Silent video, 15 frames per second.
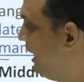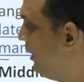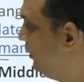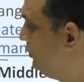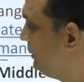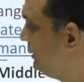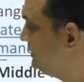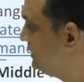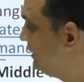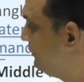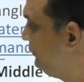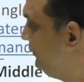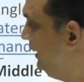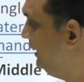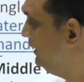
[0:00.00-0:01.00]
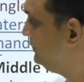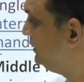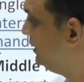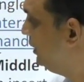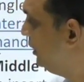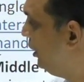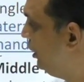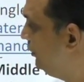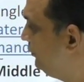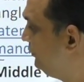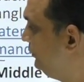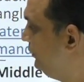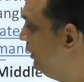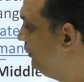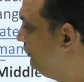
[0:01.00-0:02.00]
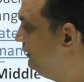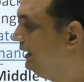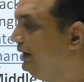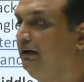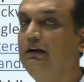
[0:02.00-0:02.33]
outer surface of your